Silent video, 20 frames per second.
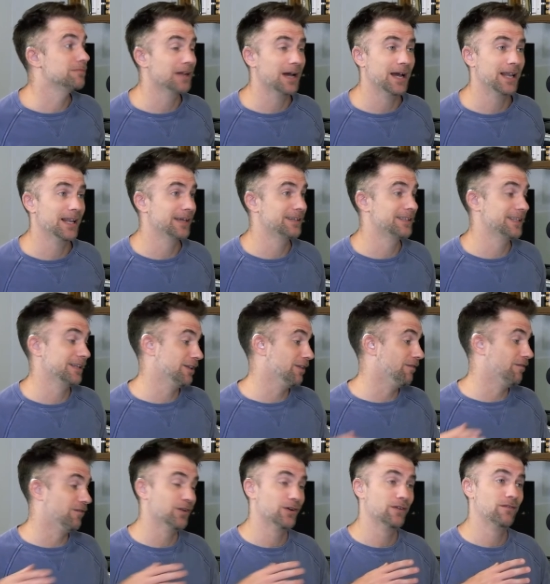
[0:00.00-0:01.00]
I like did the
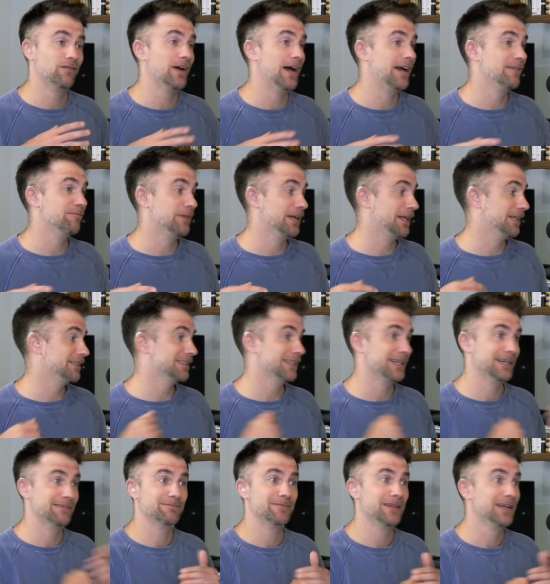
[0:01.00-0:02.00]
full 5 minutes, and
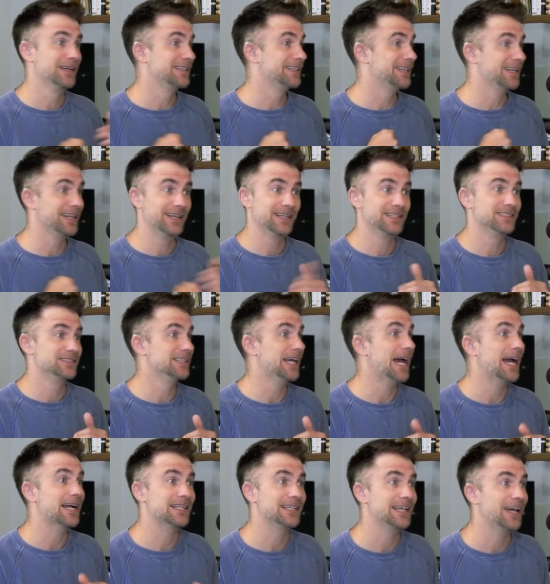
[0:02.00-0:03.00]
I did it
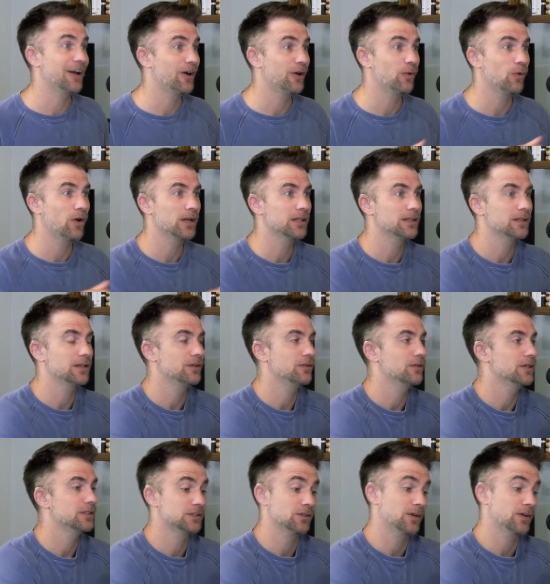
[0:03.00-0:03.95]
exactly how I wanted to do it.